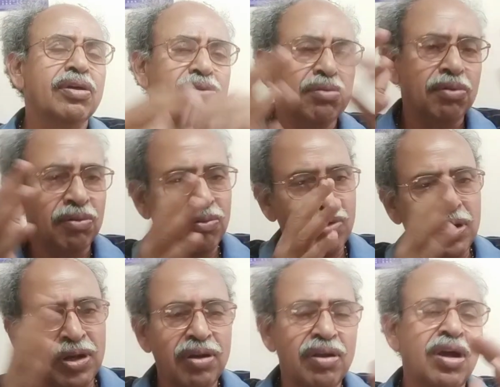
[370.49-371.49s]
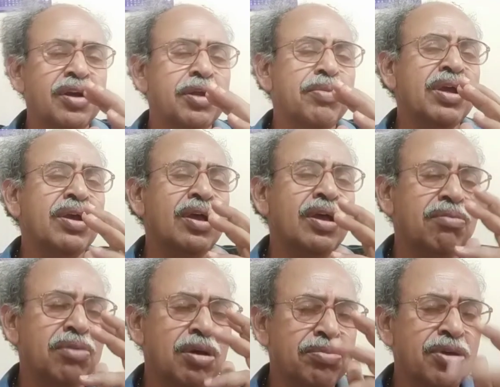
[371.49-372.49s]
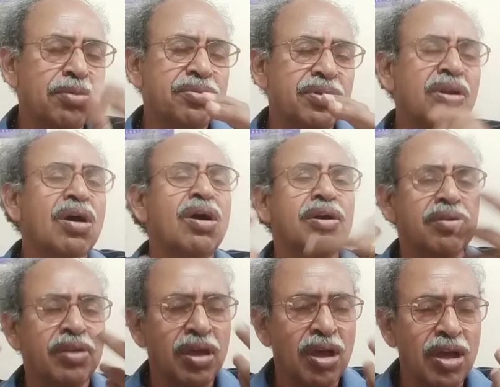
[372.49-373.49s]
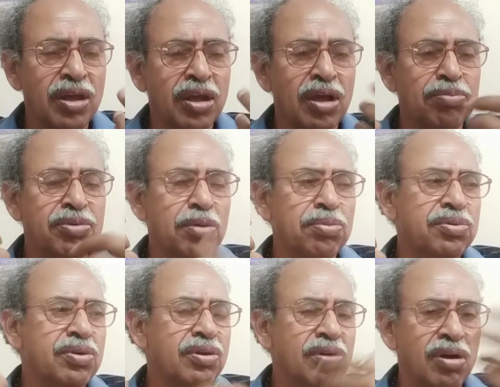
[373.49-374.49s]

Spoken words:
So one atomic absorption or the ionic absorption